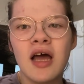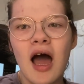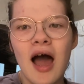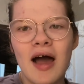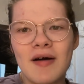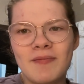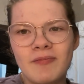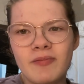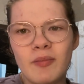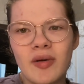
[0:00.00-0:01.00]

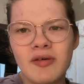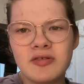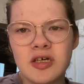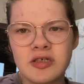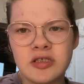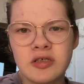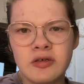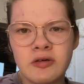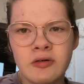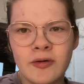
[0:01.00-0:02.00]
But it was
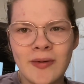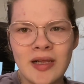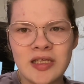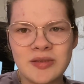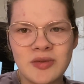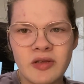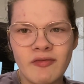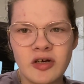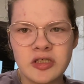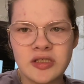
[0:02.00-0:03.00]
also Queen Elizabeth
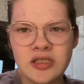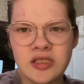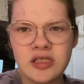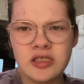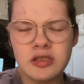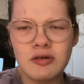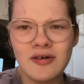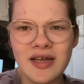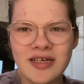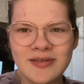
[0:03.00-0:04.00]
I's
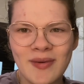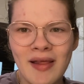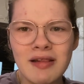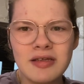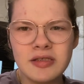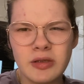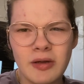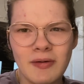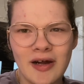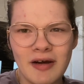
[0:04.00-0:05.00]
story as well. So they
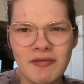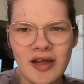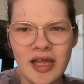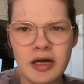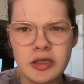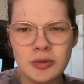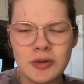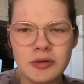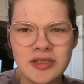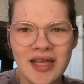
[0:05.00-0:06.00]
were kind of like
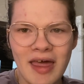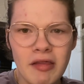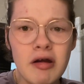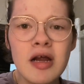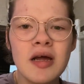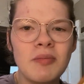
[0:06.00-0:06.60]
intertwined together.